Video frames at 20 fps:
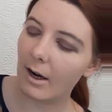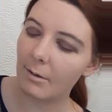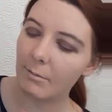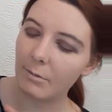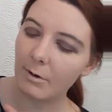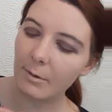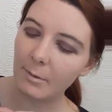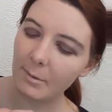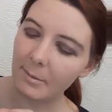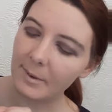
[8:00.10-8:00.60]
I'm
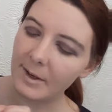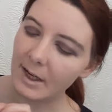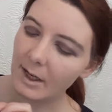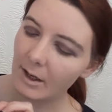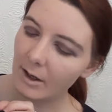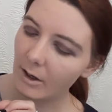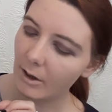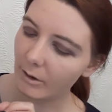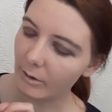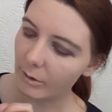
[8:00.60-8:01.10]

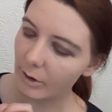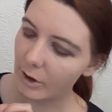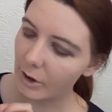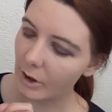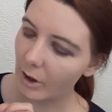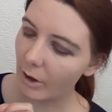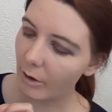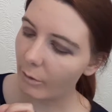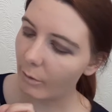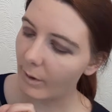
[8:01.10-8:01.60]
probably going to
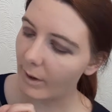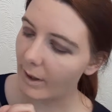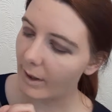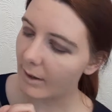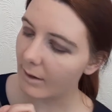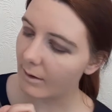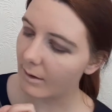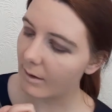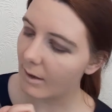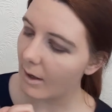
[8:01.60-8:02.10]
go
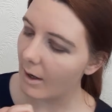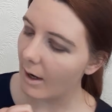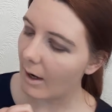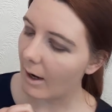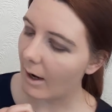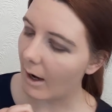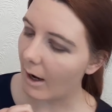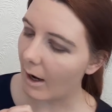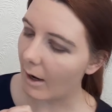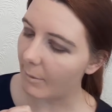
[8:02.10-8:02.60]
with
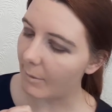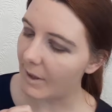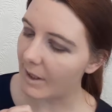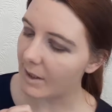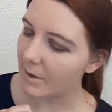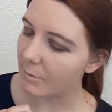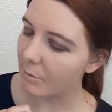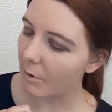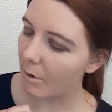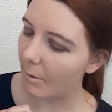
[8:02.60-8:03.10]

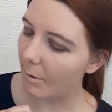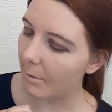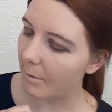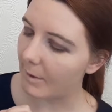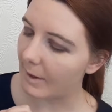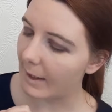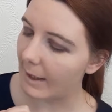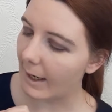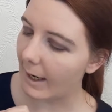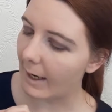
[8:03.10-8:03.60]
is
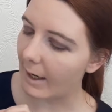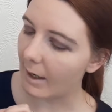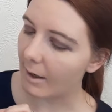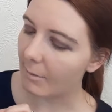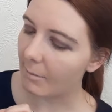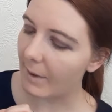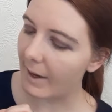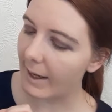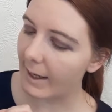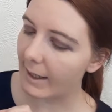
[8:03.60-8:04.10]
probably a
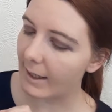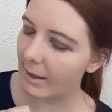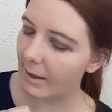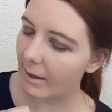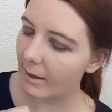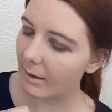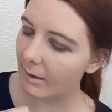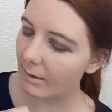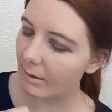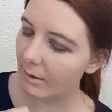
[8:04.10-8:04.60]

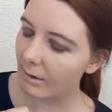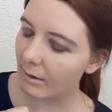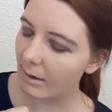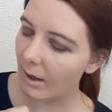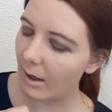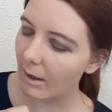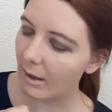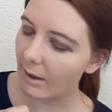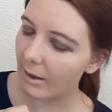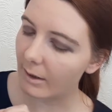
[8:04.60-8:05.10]
paler
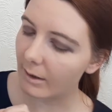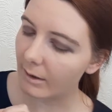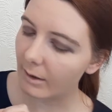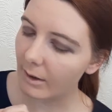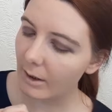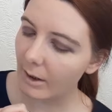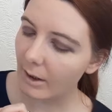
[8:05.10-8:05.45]
colour.